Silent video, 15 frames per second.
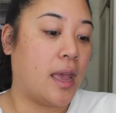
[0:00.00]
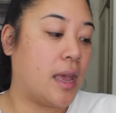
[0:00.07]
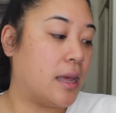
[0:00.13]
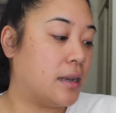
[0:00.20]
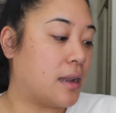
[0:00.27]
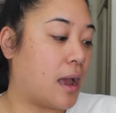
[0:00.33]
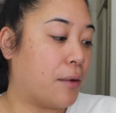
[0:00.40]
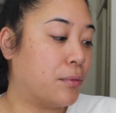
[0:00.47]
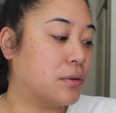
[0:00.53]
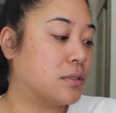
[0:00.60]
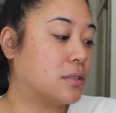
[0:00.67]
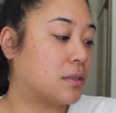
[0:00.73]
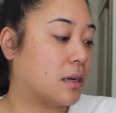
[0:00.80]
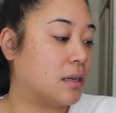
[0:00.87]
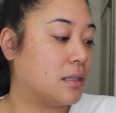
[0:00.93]
And I will
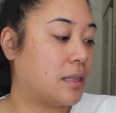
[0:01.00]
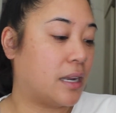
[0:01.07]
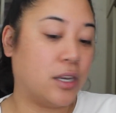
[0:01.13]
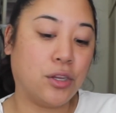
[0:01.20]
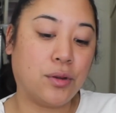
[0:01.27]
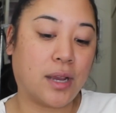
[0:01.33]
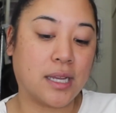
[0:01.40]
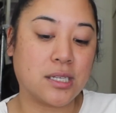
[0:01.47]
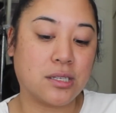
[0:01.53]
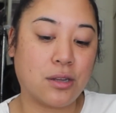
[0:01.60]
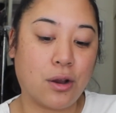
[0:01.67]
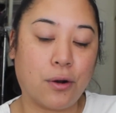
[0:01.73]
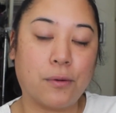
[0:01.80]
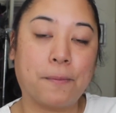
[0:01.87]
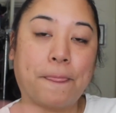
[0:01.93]
start letting you guys
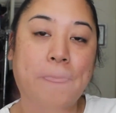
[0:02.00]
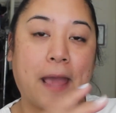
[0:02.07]
know